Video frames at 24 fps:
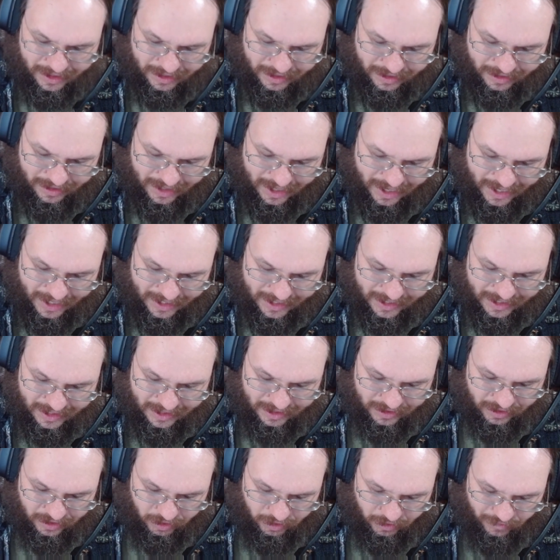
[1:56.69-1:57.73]
that
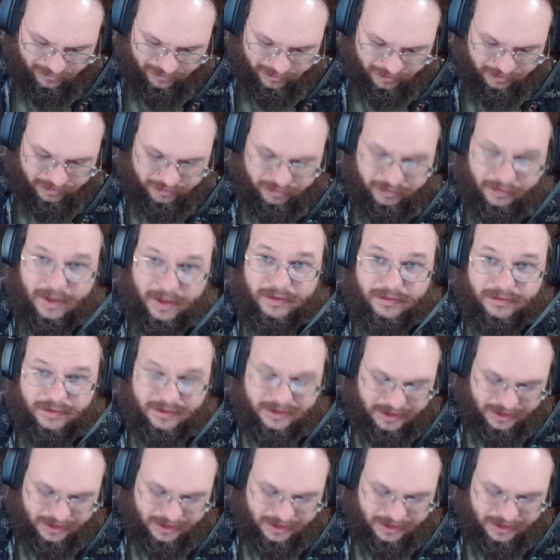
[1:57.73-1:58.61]
it overwrote